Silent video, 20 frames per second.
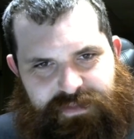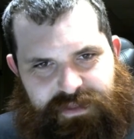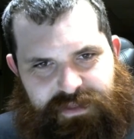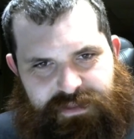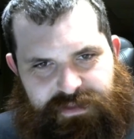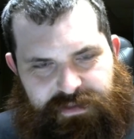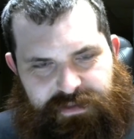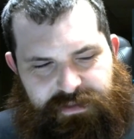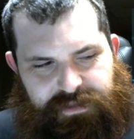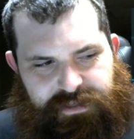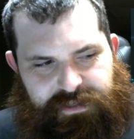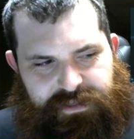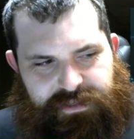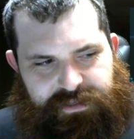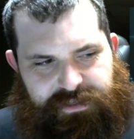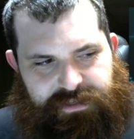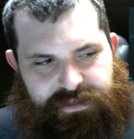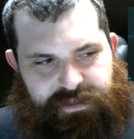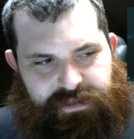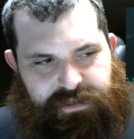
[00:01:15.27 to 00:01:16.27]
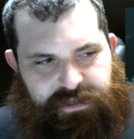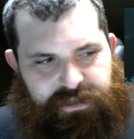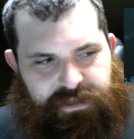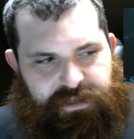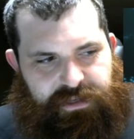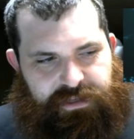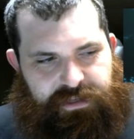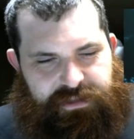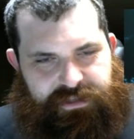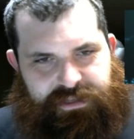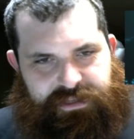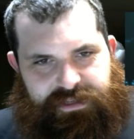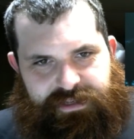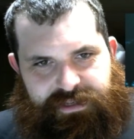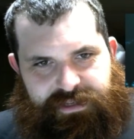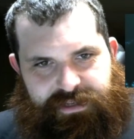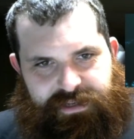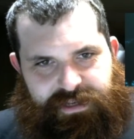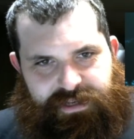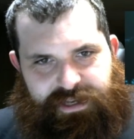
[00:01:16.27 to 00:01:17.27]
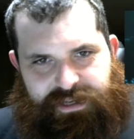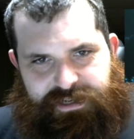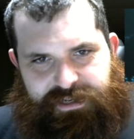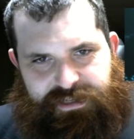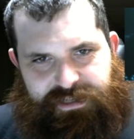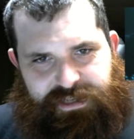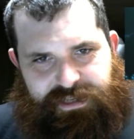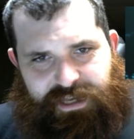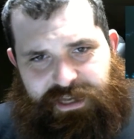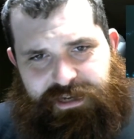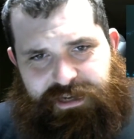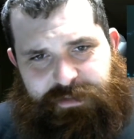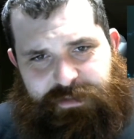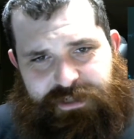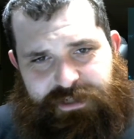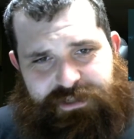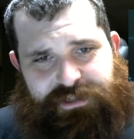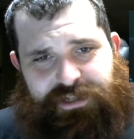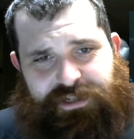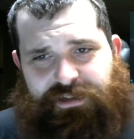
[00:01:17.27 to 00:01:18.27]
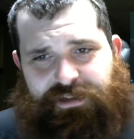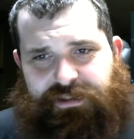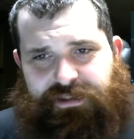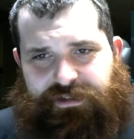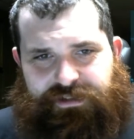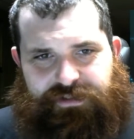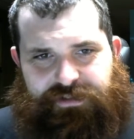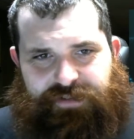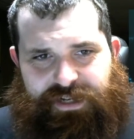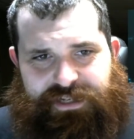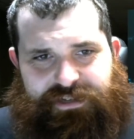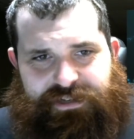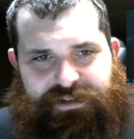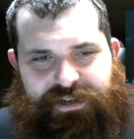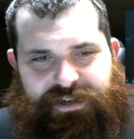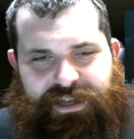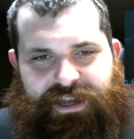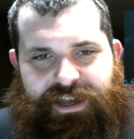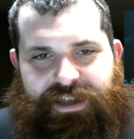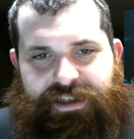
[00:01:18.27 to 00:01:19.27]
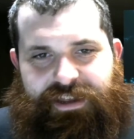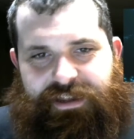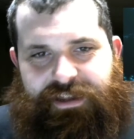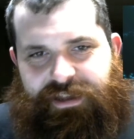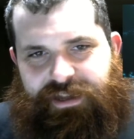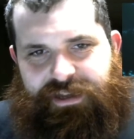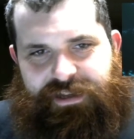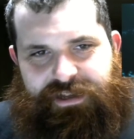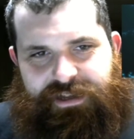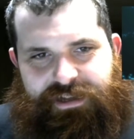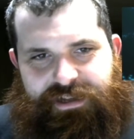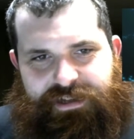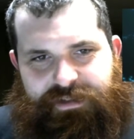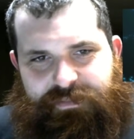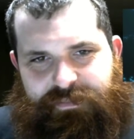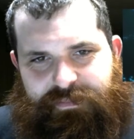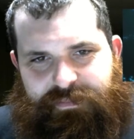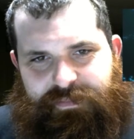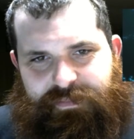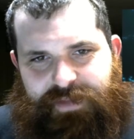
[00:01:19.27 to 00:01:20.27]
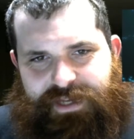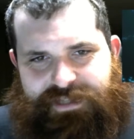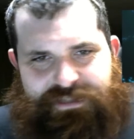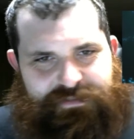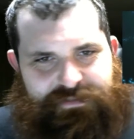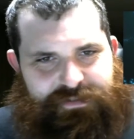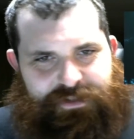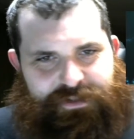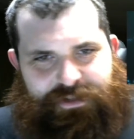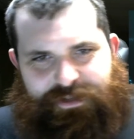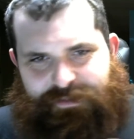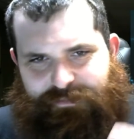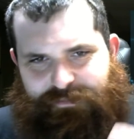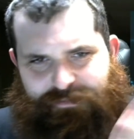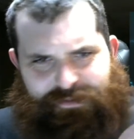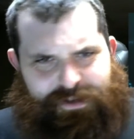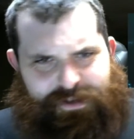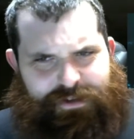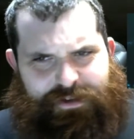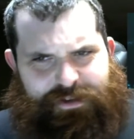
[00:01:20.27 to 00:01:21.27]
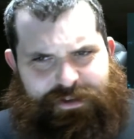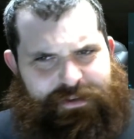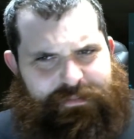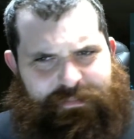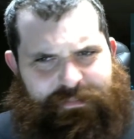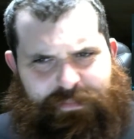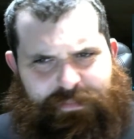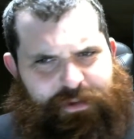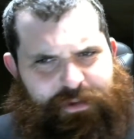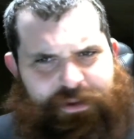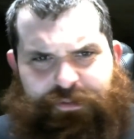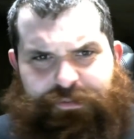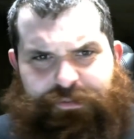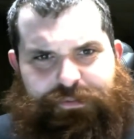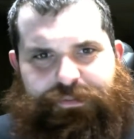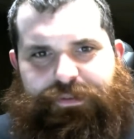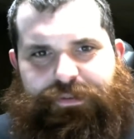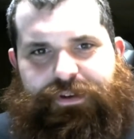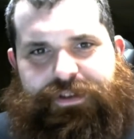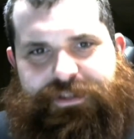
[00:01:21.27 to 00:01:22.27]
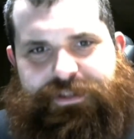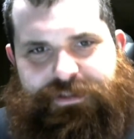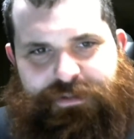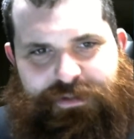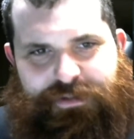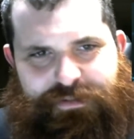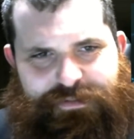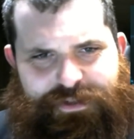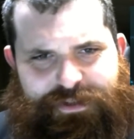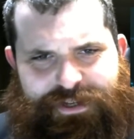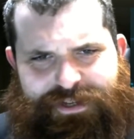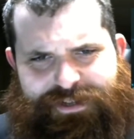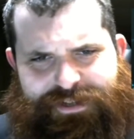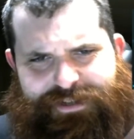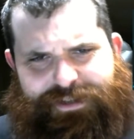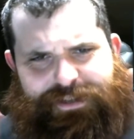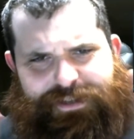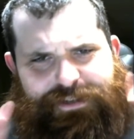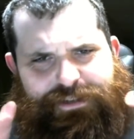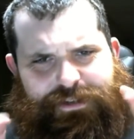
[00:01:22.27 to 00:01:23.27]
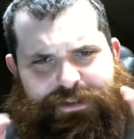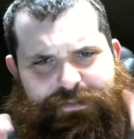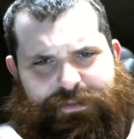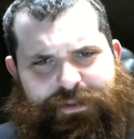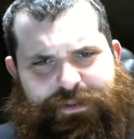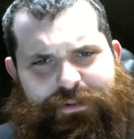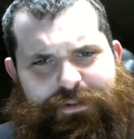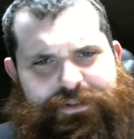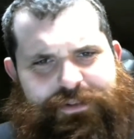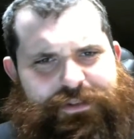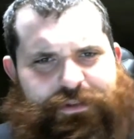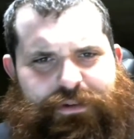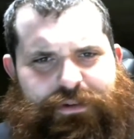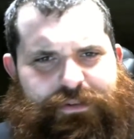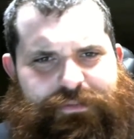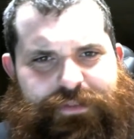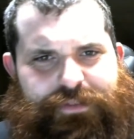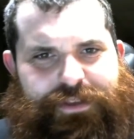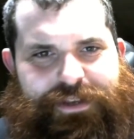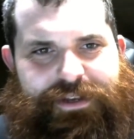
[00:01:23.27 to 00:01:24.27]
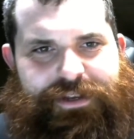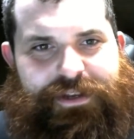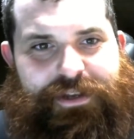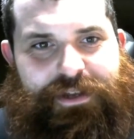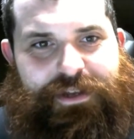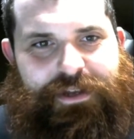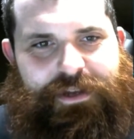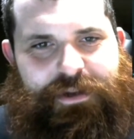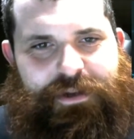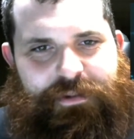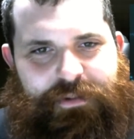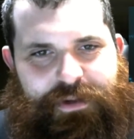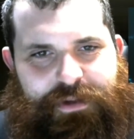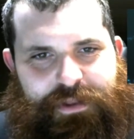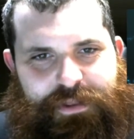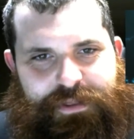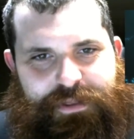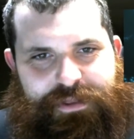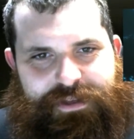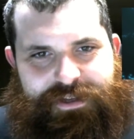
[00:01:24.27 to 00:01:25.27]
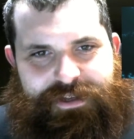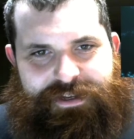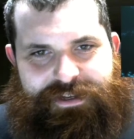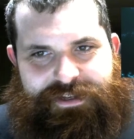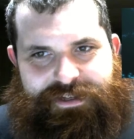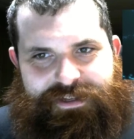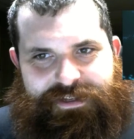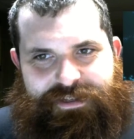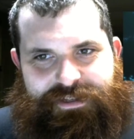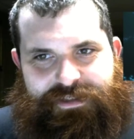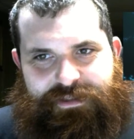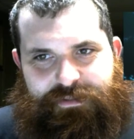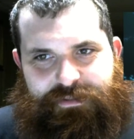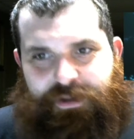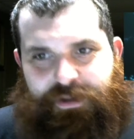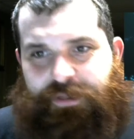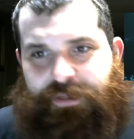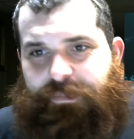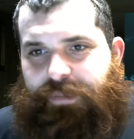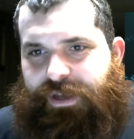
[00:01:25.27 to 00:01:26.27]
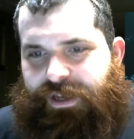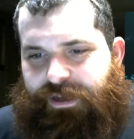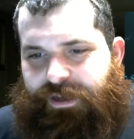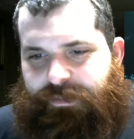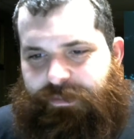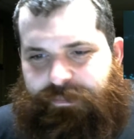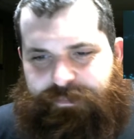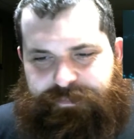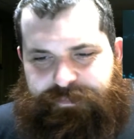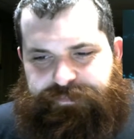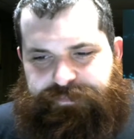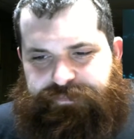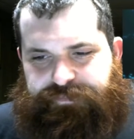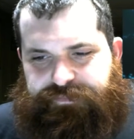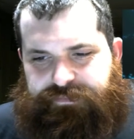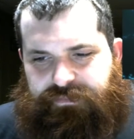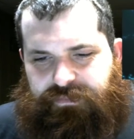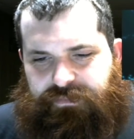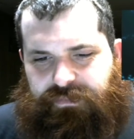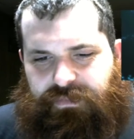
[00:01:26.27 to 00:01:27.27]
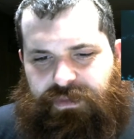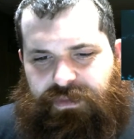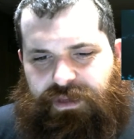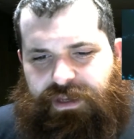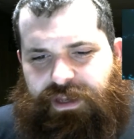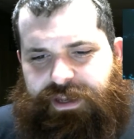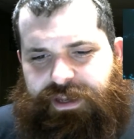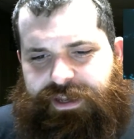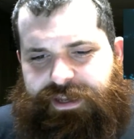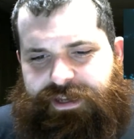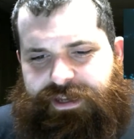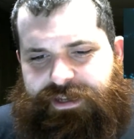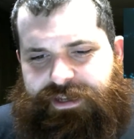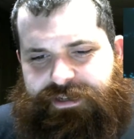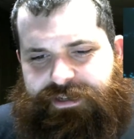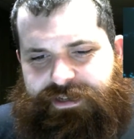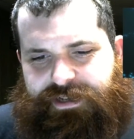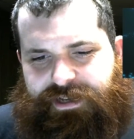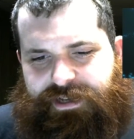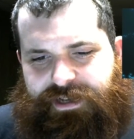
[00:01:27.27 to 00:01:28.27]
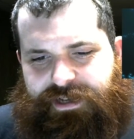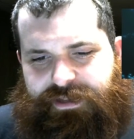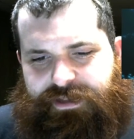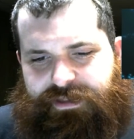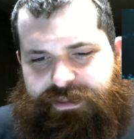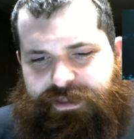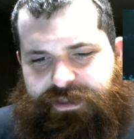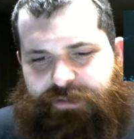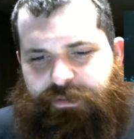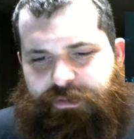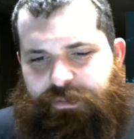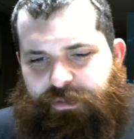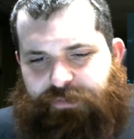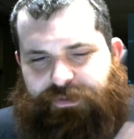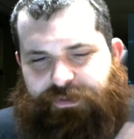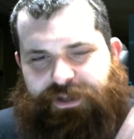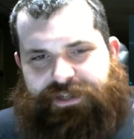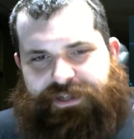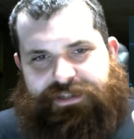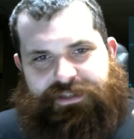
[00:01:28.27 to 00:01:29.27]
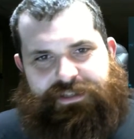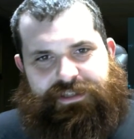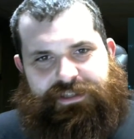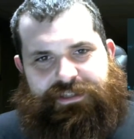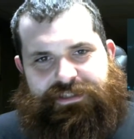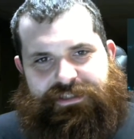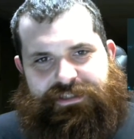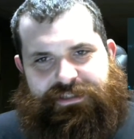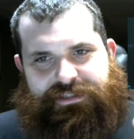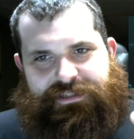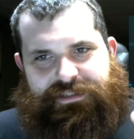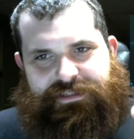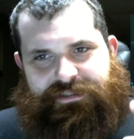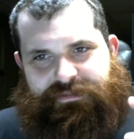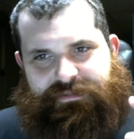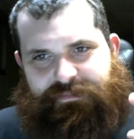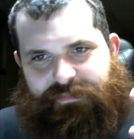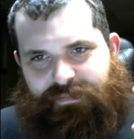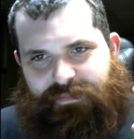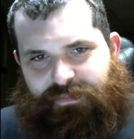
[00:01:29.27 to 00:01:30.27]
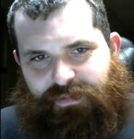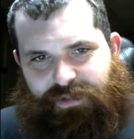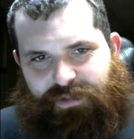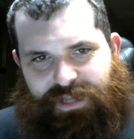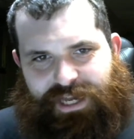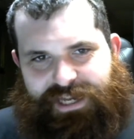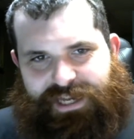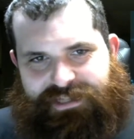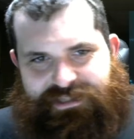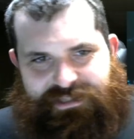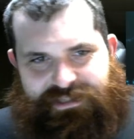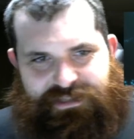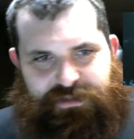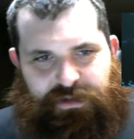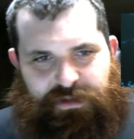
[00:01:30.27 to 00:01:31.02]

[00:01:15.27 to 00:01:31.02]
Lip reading: the head administrator, the director guy, has a very brief sort of interview sort of thing with Bam, and then we move on to like this last. It's sort of